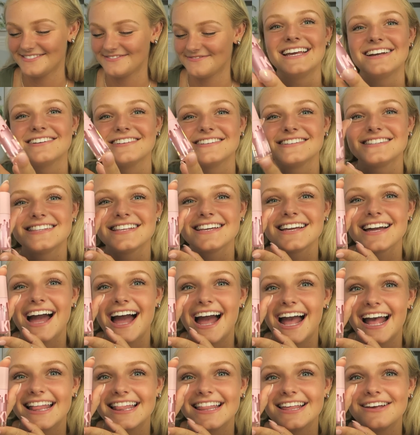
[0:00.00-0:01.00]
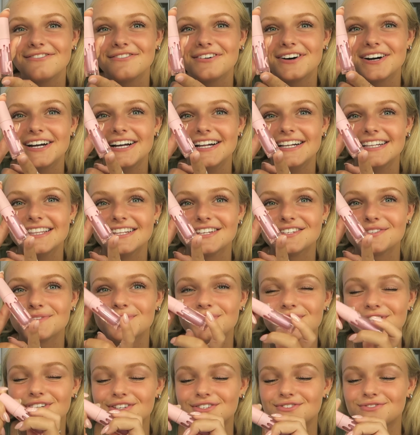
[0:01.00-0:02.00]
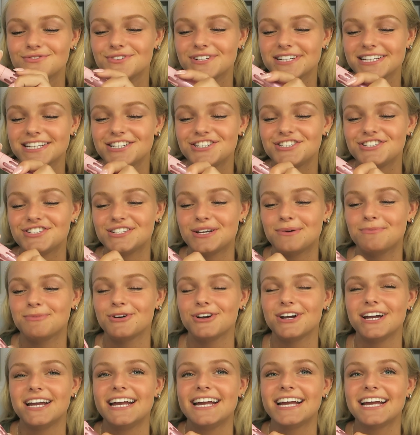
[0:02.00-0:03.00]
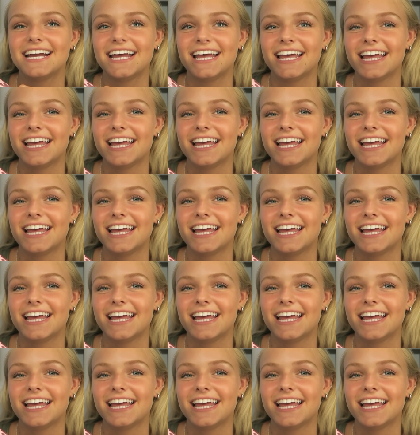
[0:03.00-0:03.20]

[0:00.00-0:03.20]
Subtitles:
Here's the Kylie one. This one looks really shimmery,